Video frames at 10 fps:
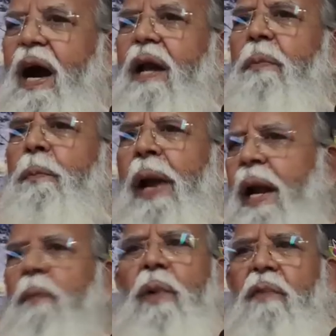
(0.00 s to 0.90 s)
are
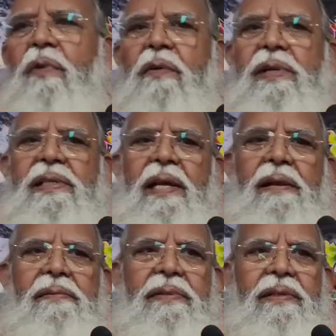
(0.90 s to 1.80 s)
fed up of
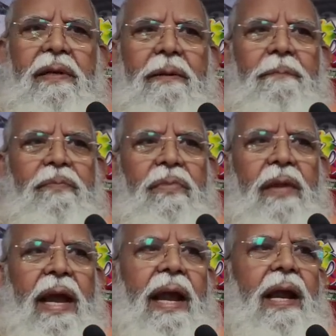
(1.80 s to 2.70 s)
ourselves,
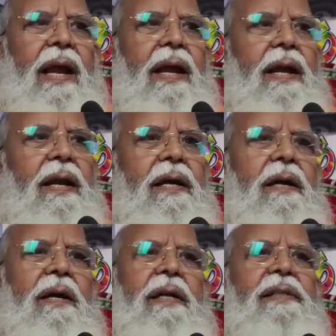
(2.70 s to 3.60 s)
and
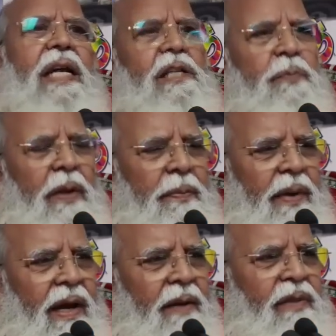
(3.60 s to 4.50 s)
such
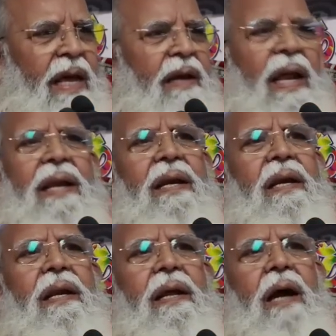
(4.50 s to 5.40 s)
people, they
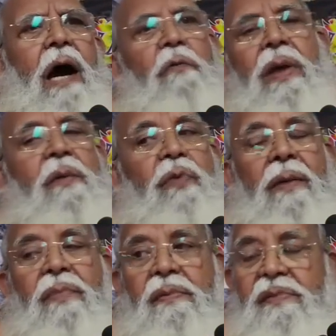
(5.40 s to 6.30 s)
run away
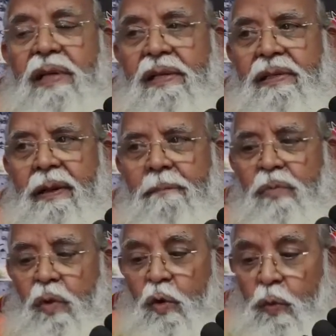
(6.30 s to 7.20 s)
from themselves.
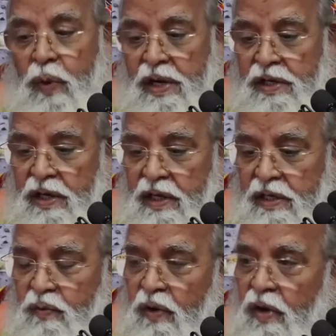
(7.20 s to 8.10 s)
Upanishad
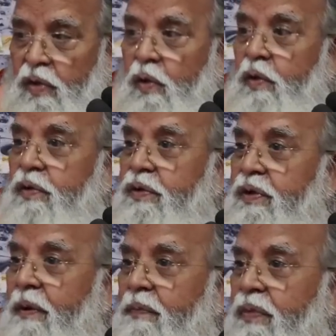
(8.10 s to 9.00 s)
is for
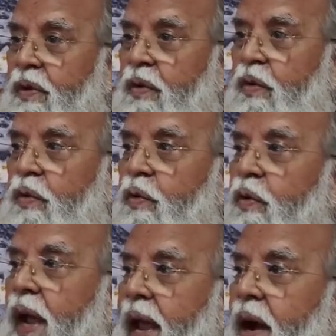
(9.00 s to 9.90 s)
those who